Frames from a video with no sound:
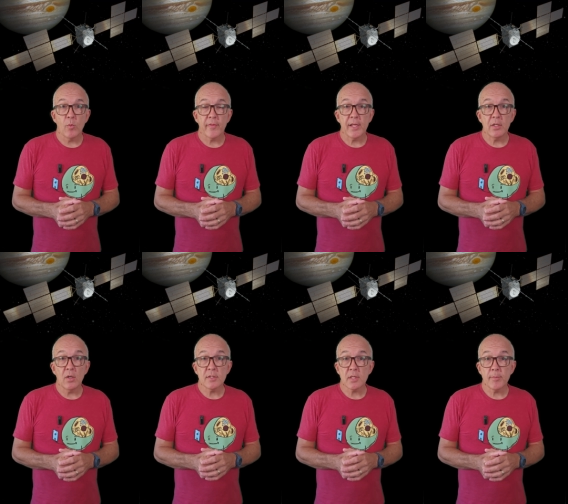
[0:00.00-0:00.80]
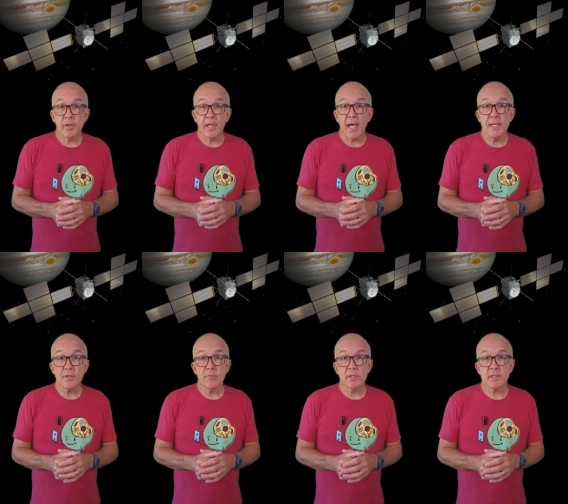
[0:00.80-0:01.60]
when they lost
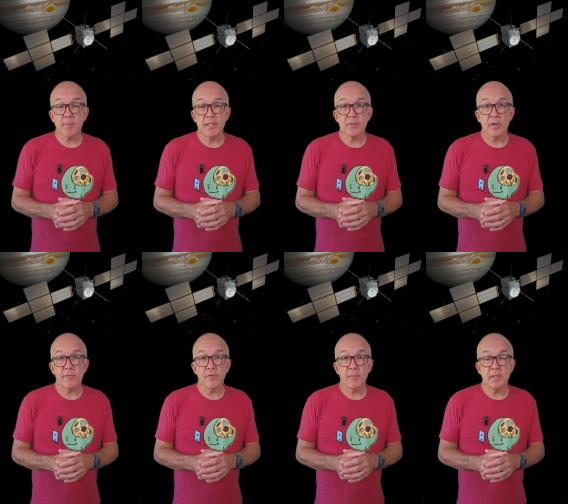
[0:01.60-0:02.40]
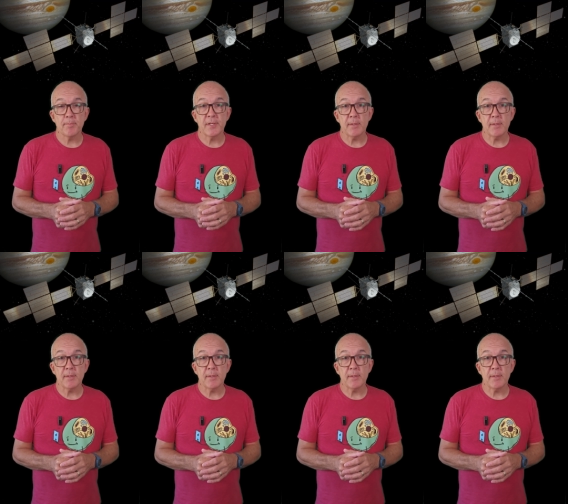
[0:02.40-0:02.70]
communication with the spacecraft from the